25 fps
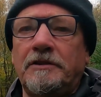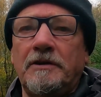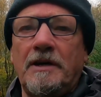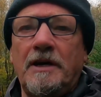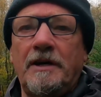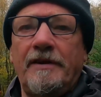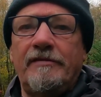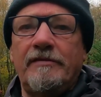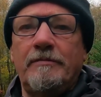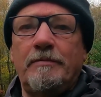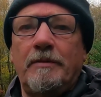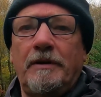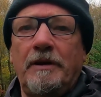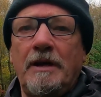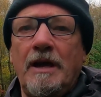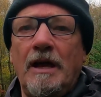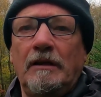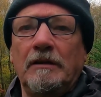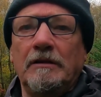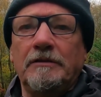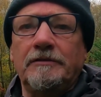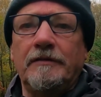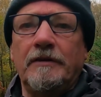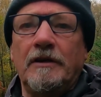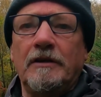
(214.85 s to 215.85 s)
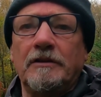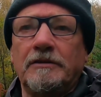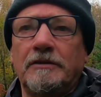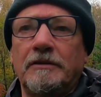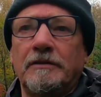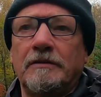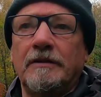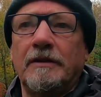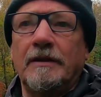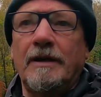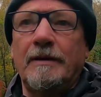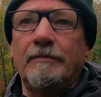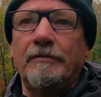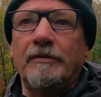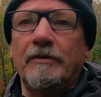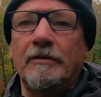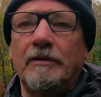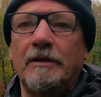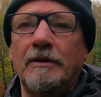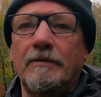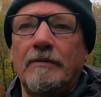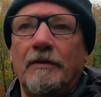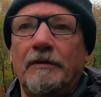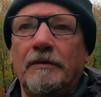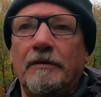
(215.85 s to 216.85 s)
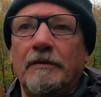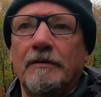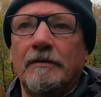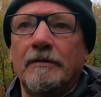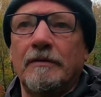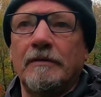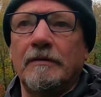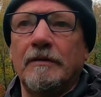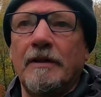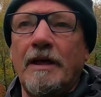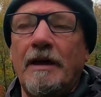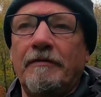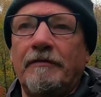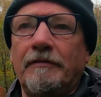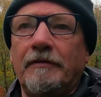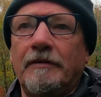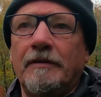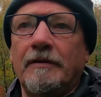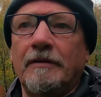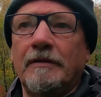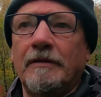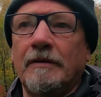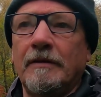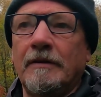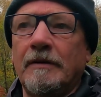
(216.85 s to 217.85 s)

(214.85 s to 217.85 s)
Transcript: tried everybody else first and I'm the only one left?